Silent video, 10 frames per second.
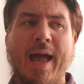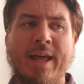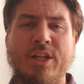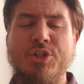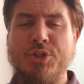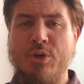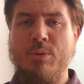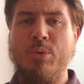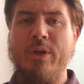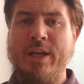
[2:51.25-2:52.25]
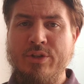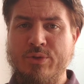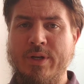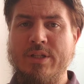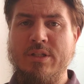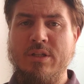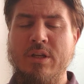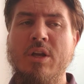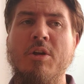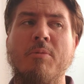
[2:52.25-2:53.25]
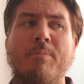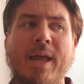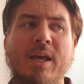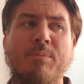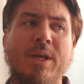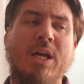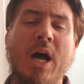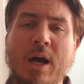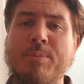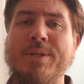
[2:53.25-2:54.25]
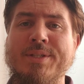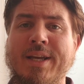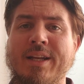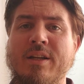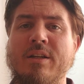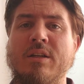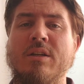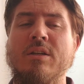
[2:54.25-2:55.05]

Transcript: an insurable interest? May it be compensated?